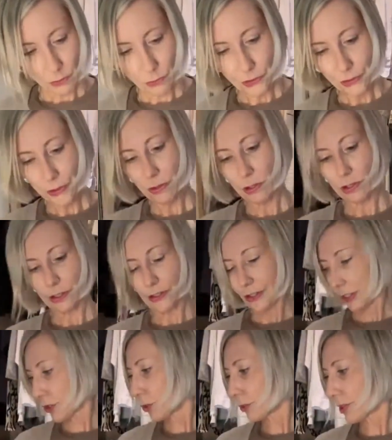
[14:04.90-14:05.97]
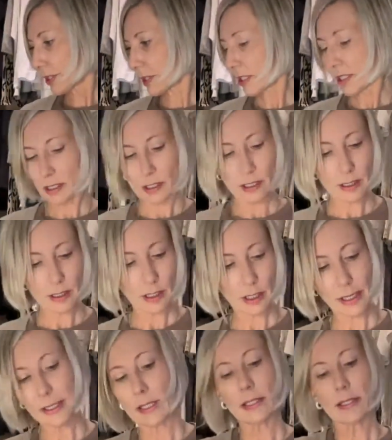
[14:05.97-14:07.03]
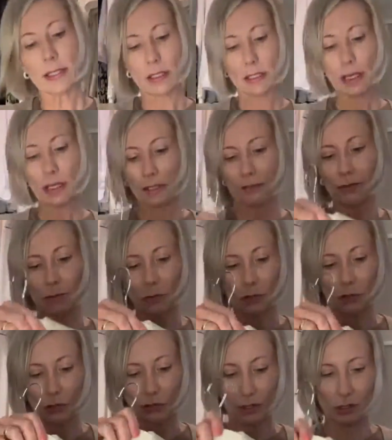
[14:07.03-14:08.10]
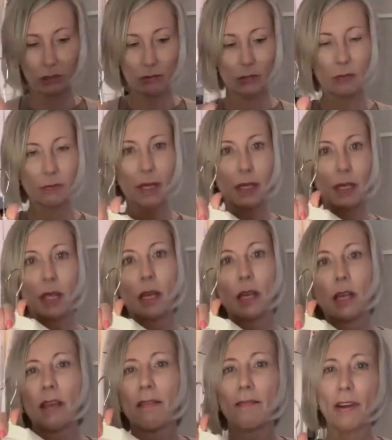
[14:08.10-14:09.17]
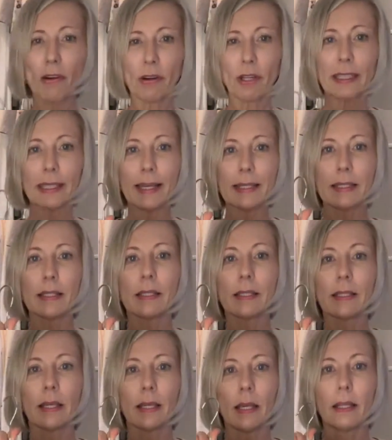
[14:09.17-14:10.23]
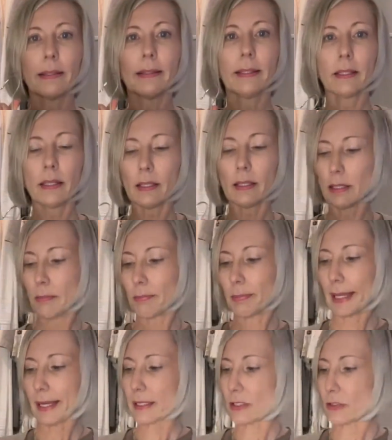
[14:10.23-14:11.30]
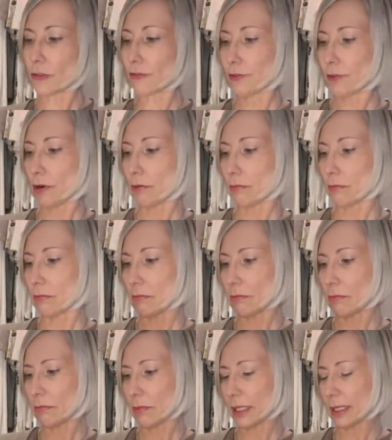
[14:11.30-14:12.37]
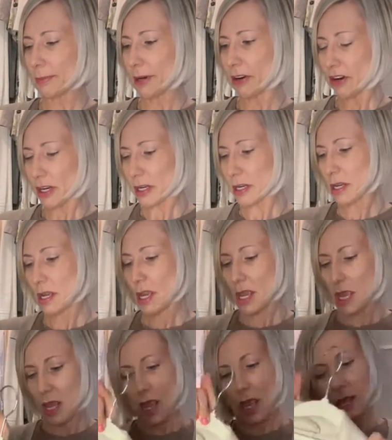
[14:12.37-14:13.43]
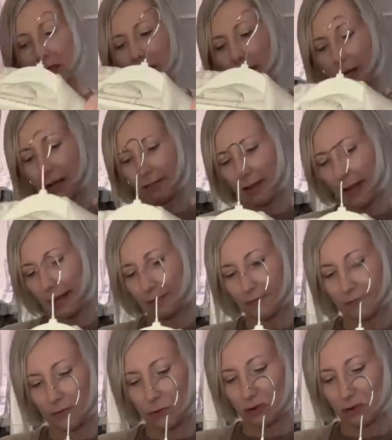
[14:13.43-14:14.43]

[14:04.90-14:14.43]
Where to start? So this is actually just taken from storage. So it's my very classic linen blazer from Max Mara that I've had